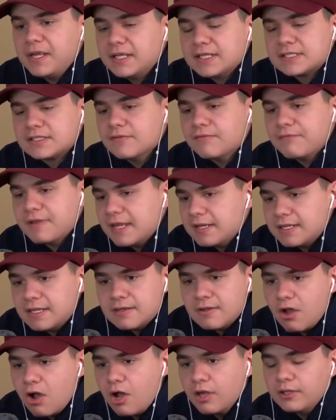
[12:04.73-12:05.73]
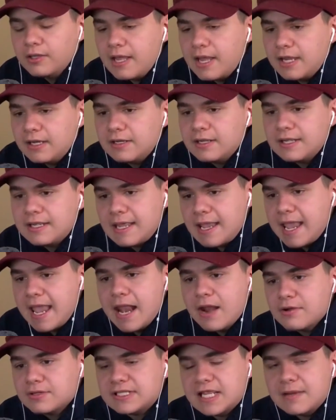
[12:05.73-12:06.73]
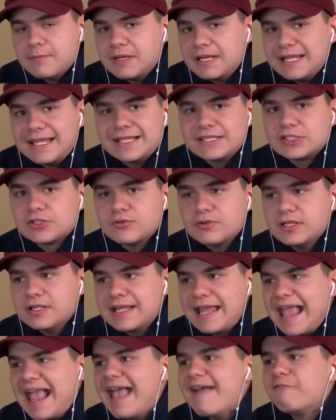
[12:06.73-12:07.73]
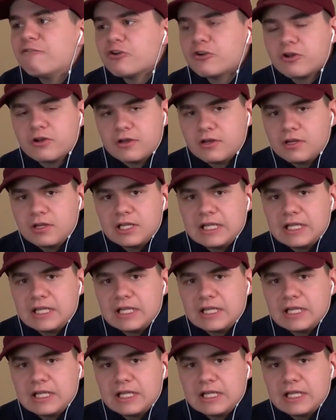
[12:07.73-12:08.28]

biggest event in online entertainment history ever.